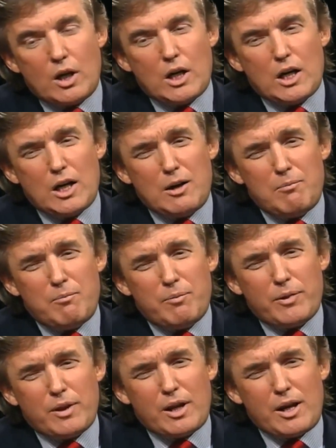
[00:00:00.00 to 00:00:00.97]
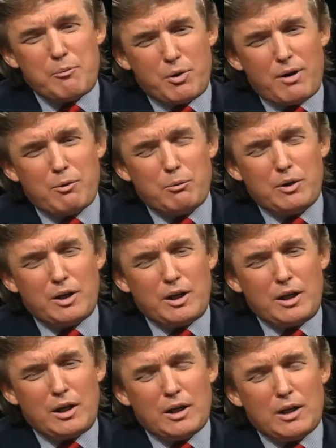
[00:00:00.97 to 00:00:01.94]
I
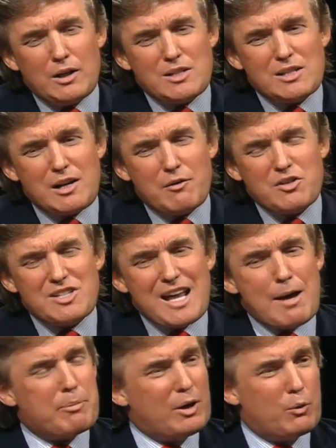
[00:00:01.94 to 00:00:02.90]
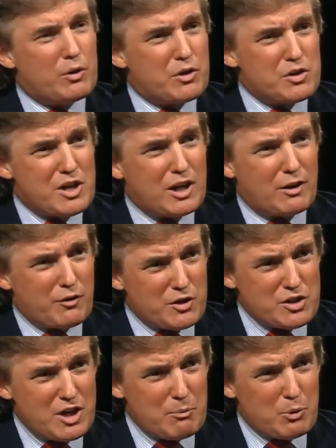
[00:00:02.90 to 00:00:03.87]
probably, instead of stopping with the sale of
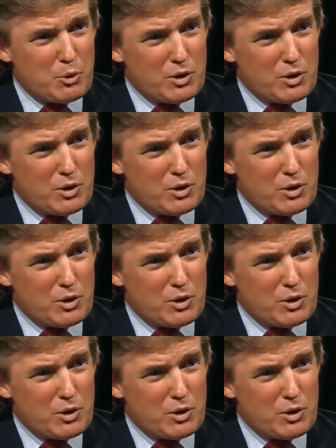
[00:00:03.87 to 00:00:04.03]
the St.